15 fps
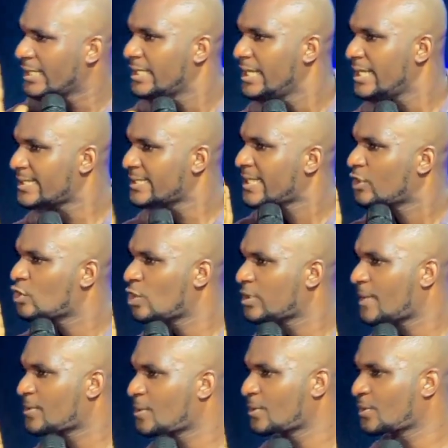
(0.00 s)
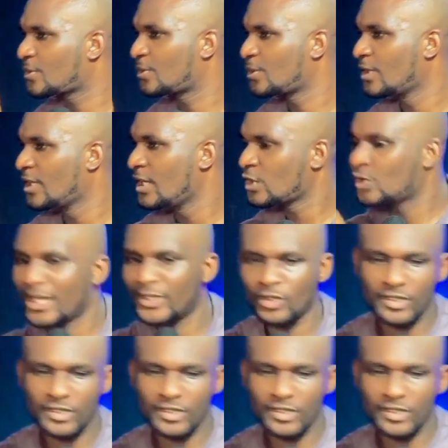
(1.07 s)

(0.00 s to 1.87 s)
learn the lessons and do what I'm supposed to do, so I